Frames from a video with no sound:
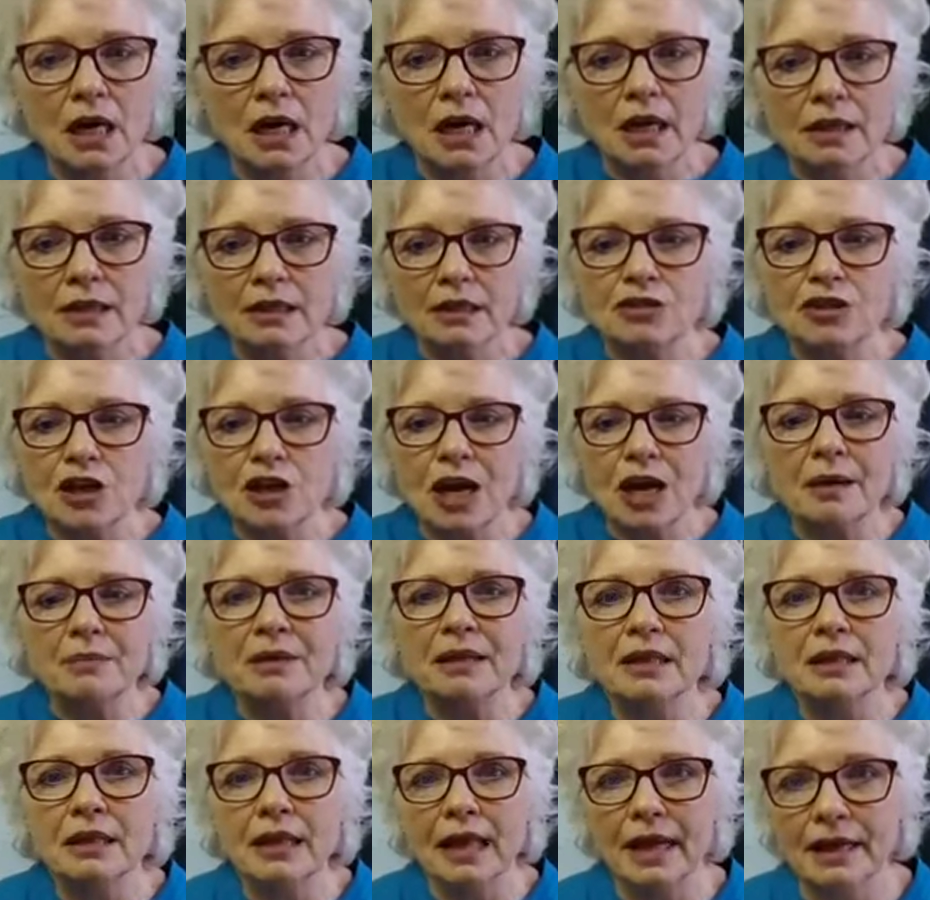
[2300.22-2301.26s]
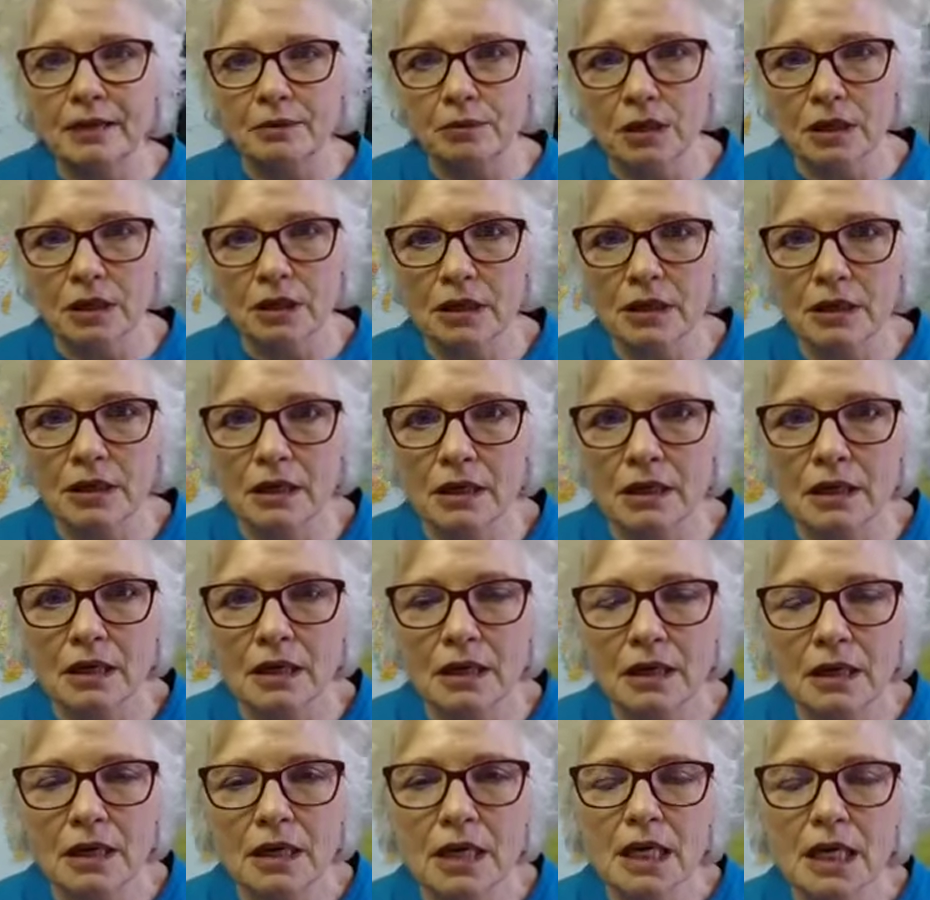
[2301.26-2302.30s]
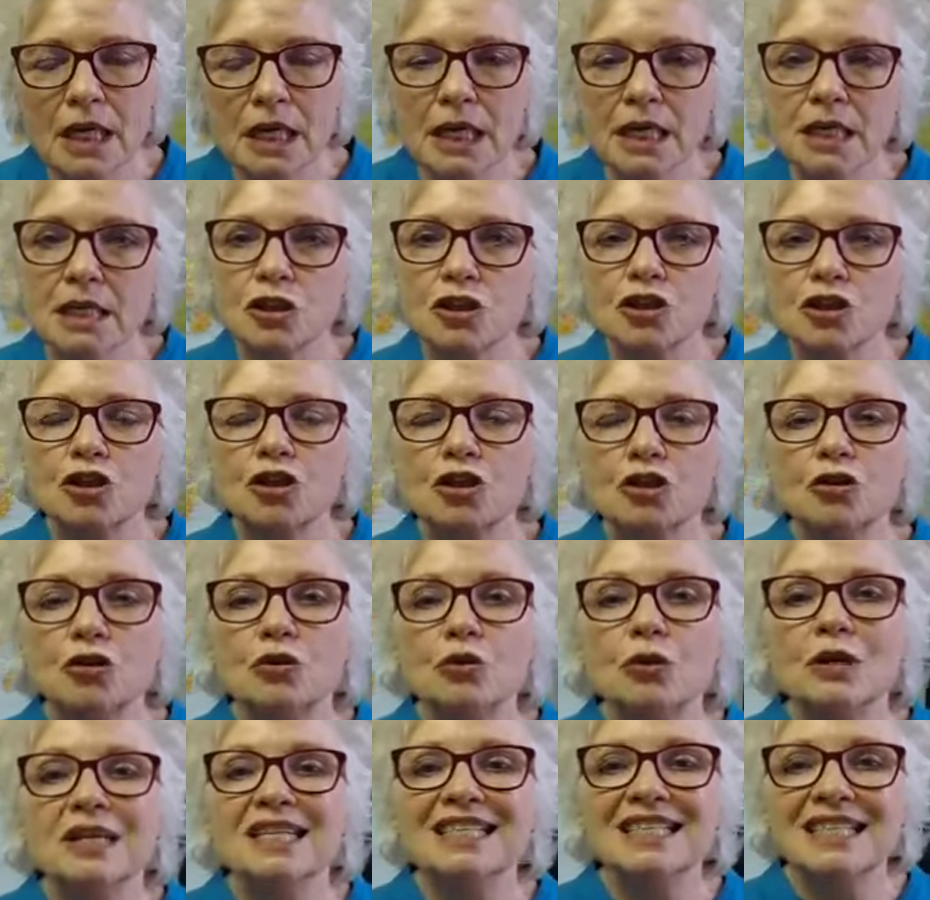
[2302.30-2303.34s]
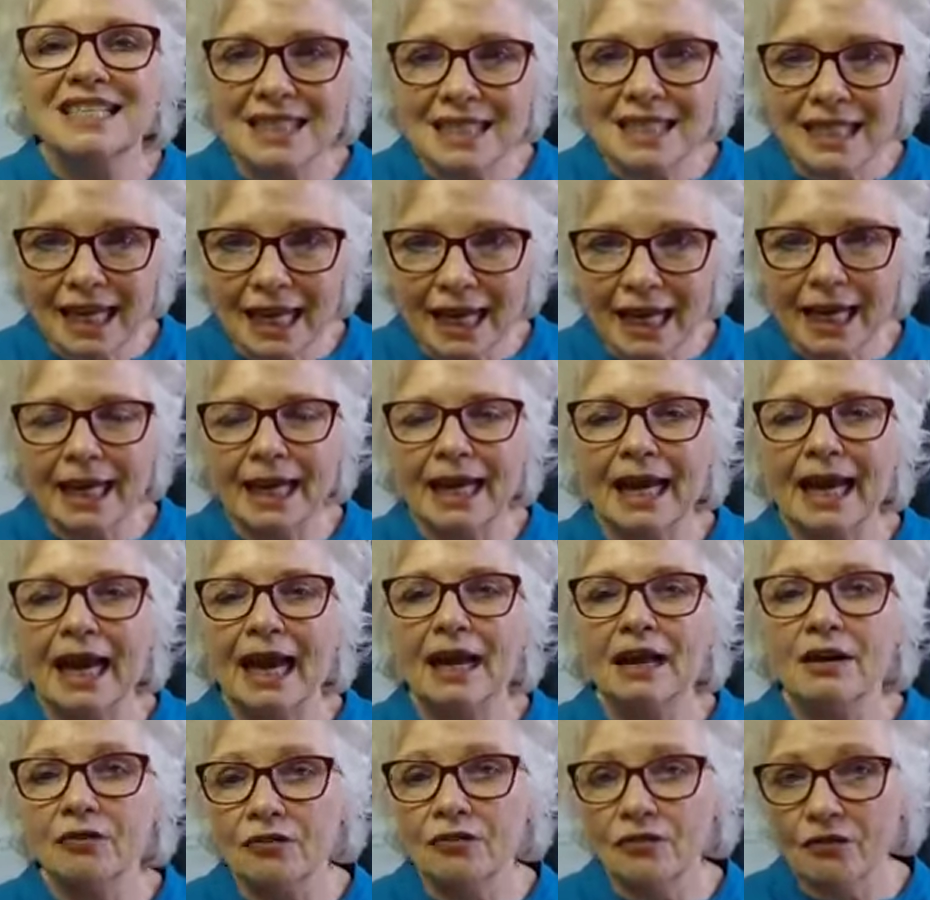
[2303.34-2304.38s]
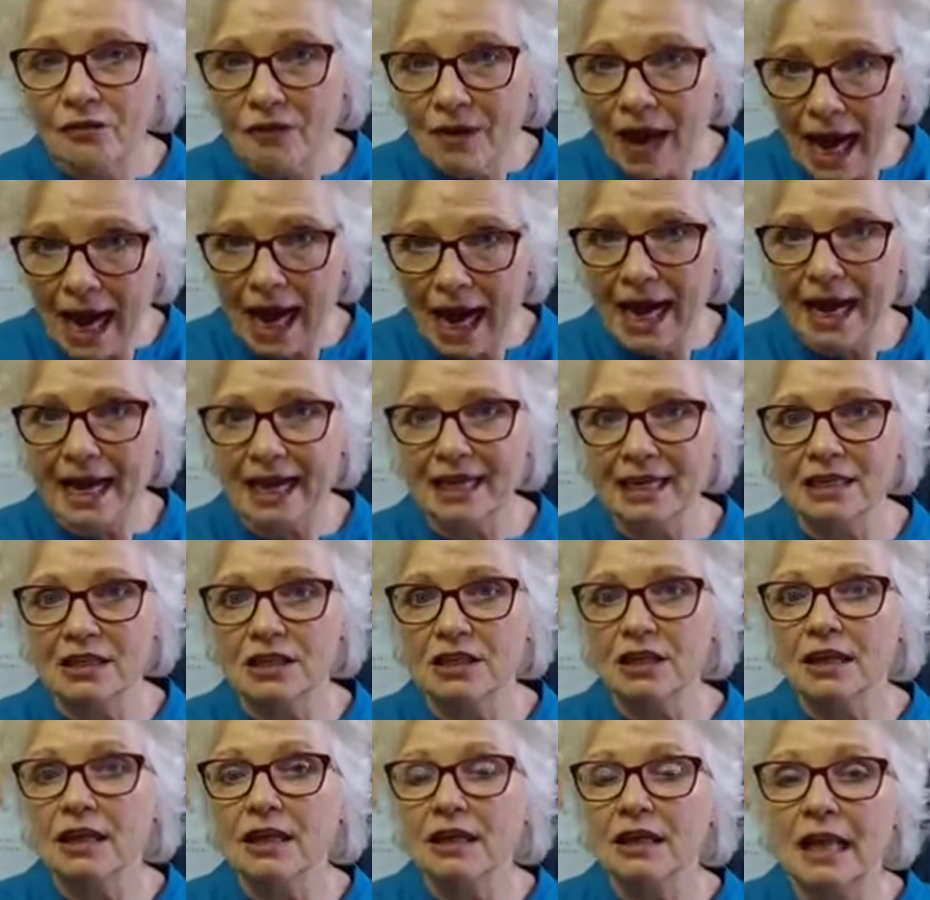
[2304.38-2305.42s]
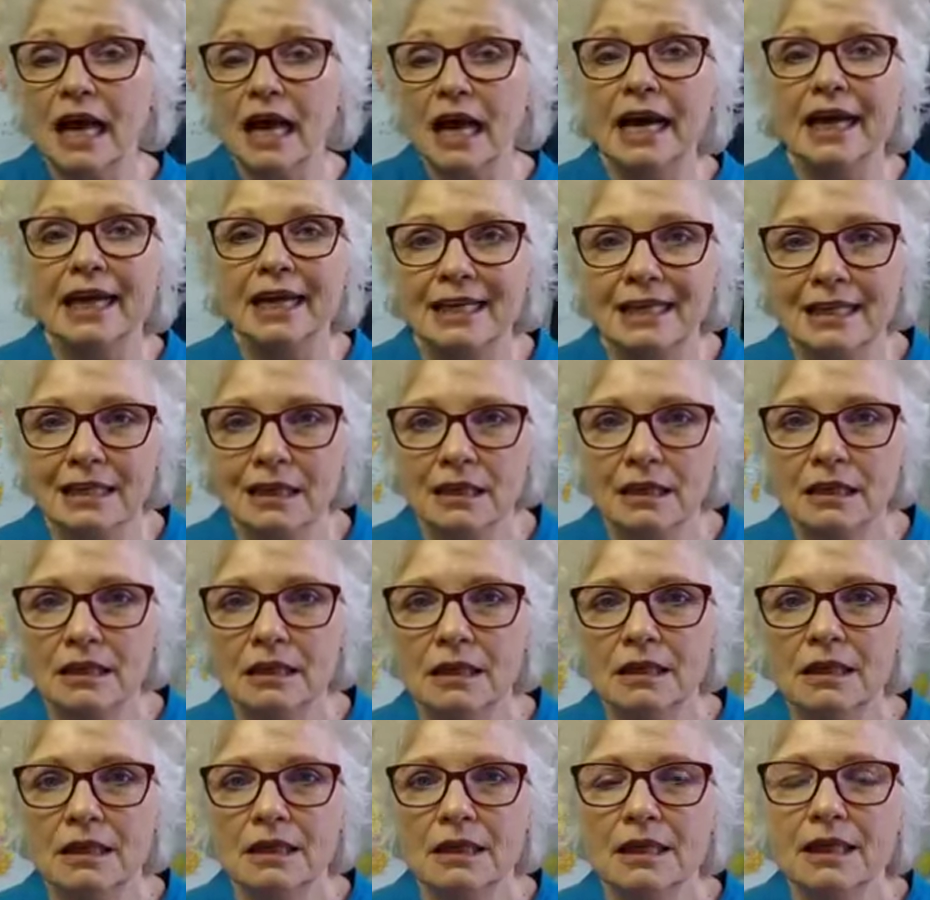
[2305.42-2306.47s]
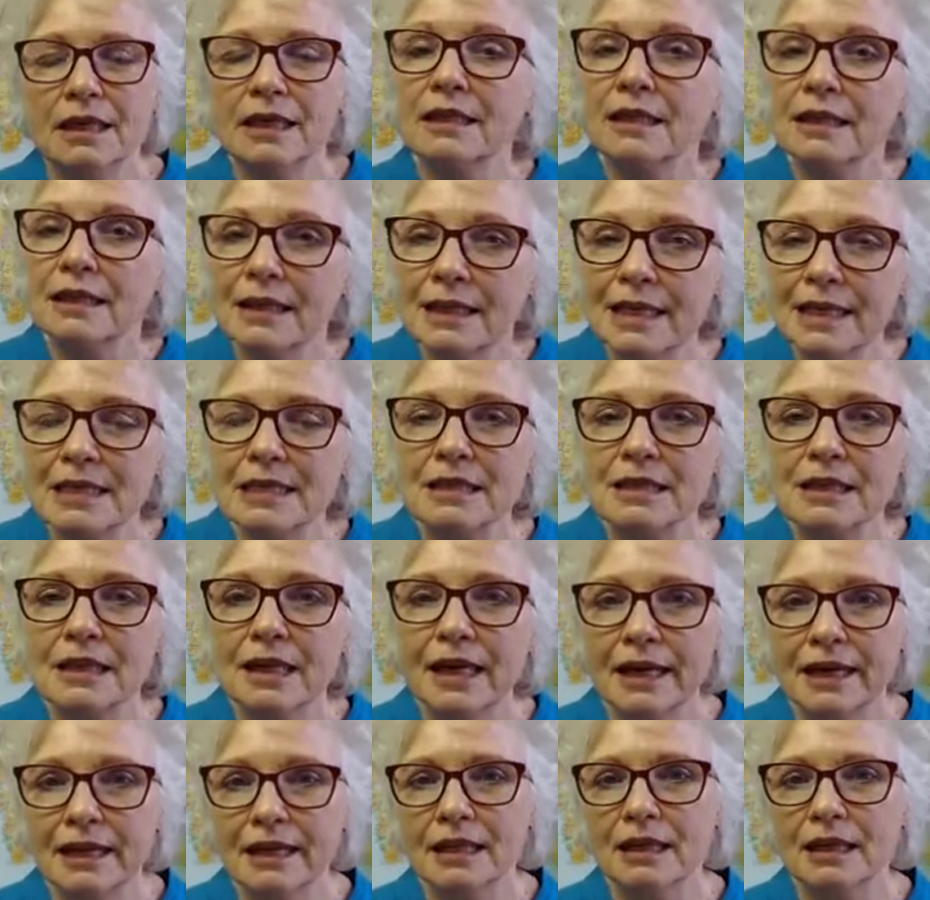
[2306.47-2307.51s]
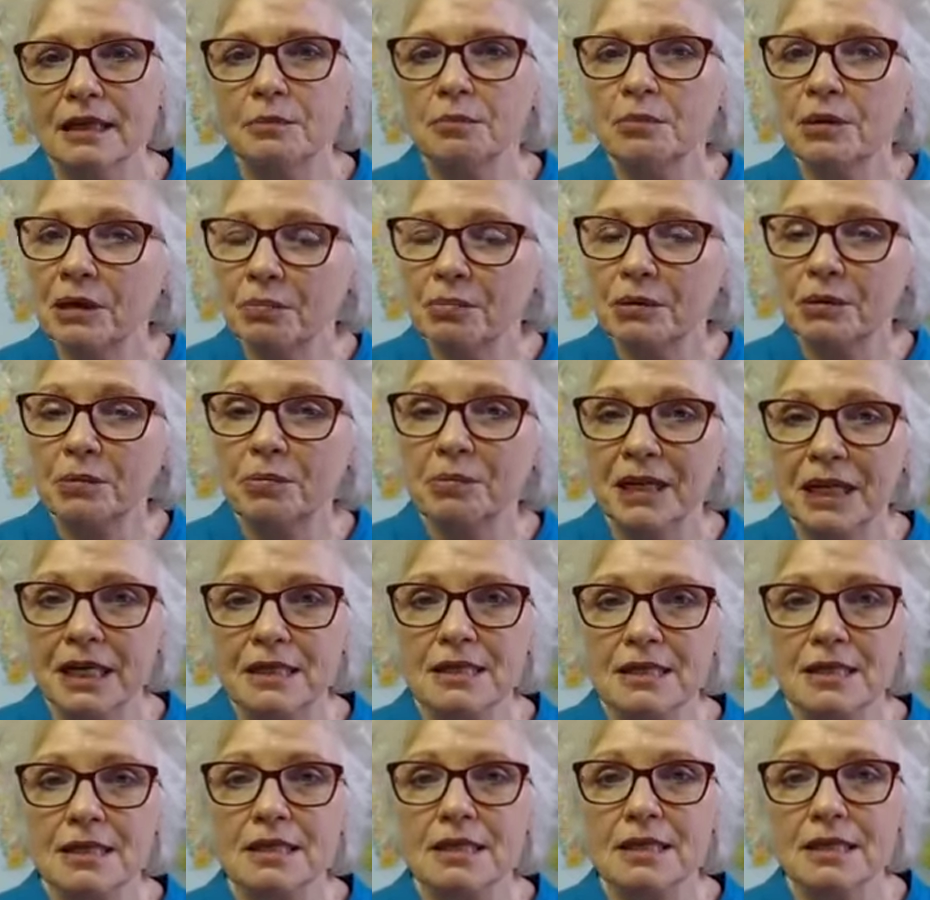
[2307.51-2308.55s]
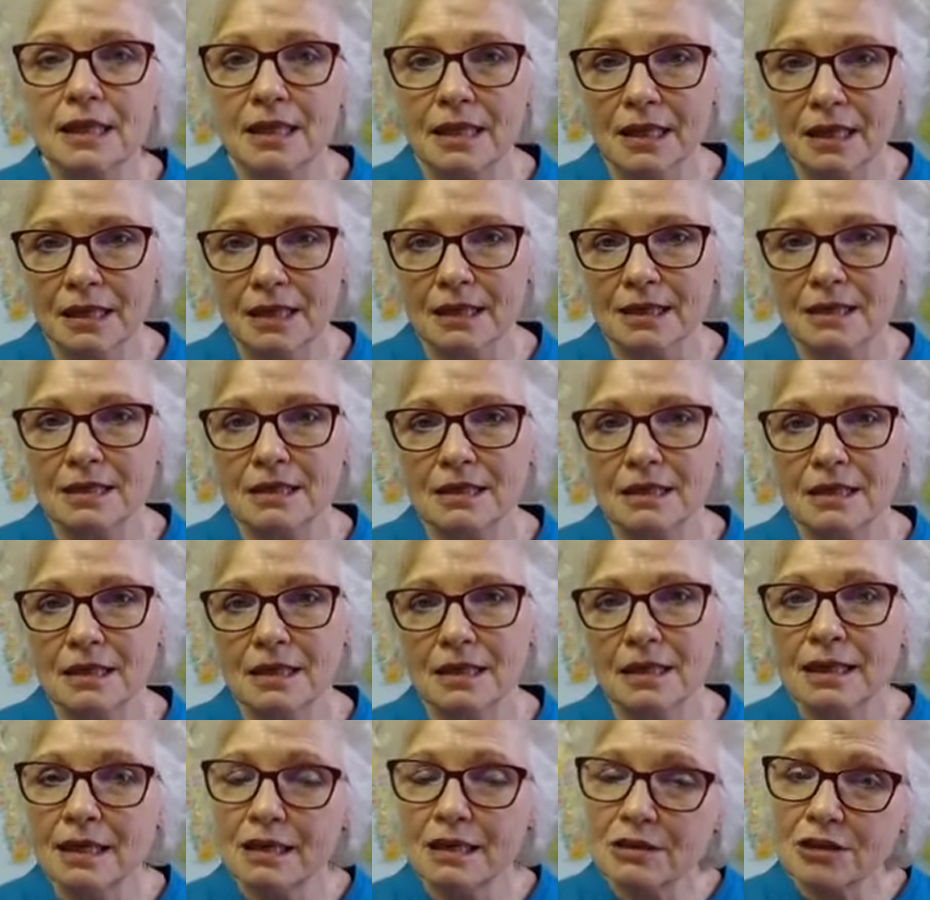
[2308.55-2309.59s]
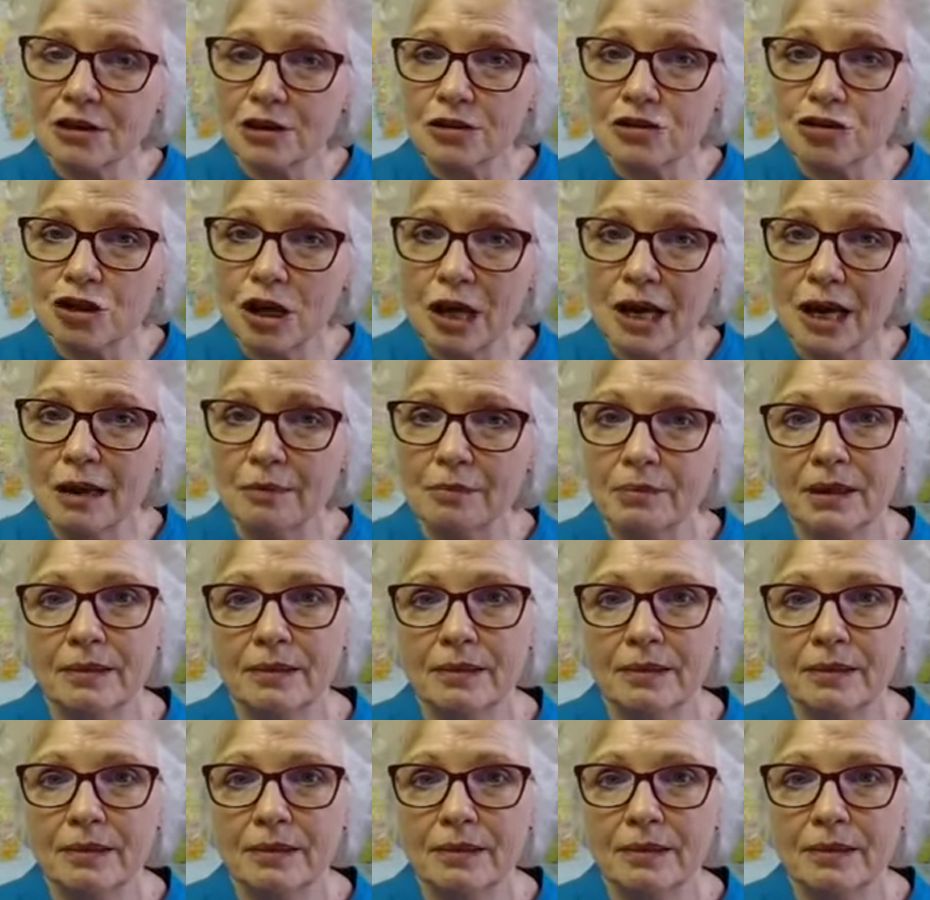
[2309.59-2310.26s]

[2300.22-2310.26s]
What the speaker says: The job of the light worker is to seek and find the light in the least likely people, places, and things. That's our job.